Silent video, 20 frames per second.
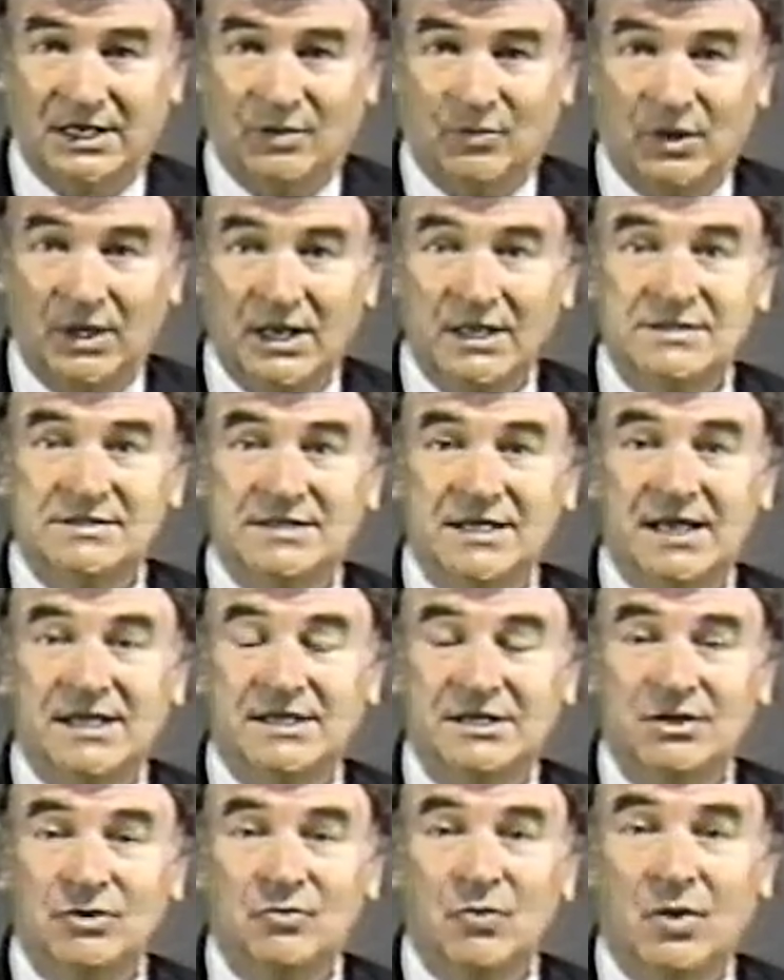Well, let's say
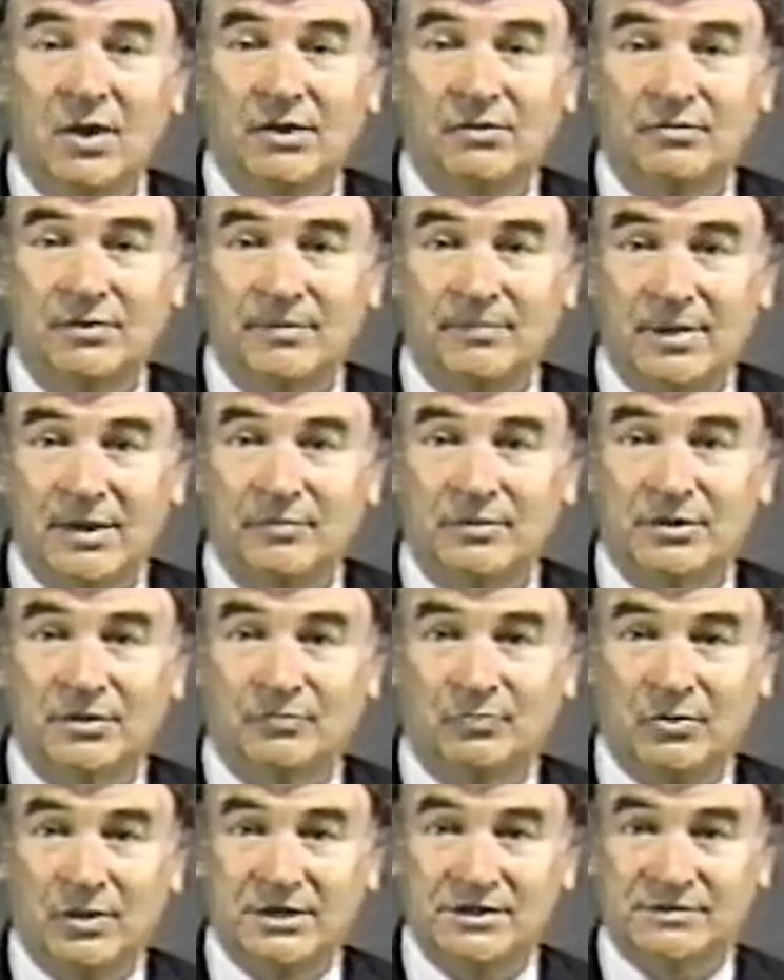you want to remember the
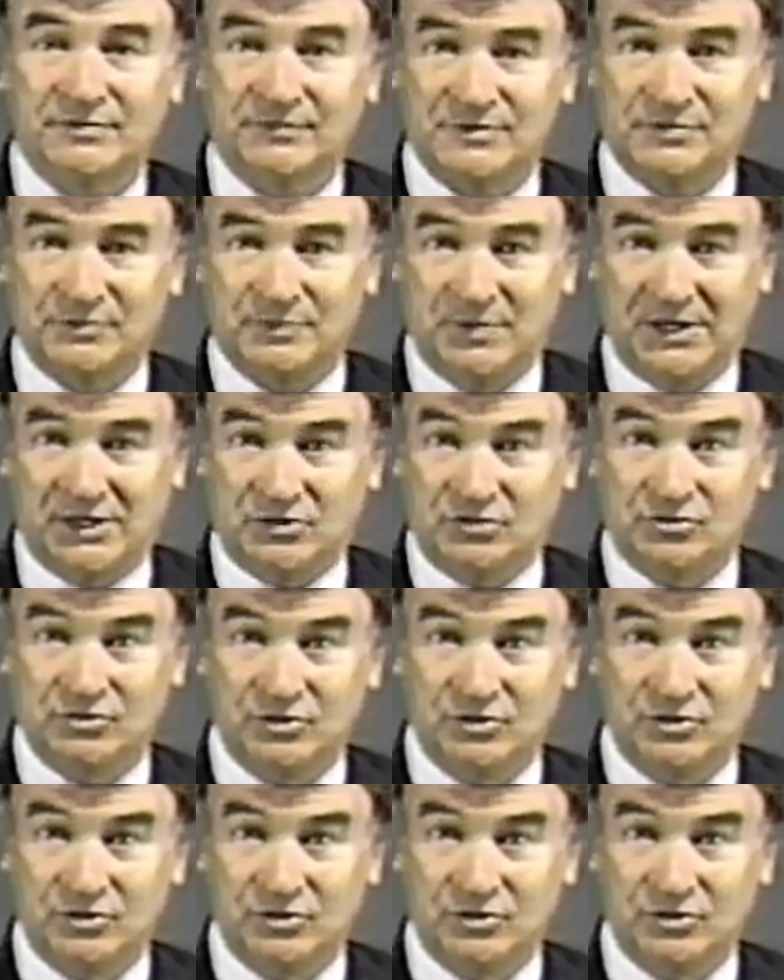points of a speech,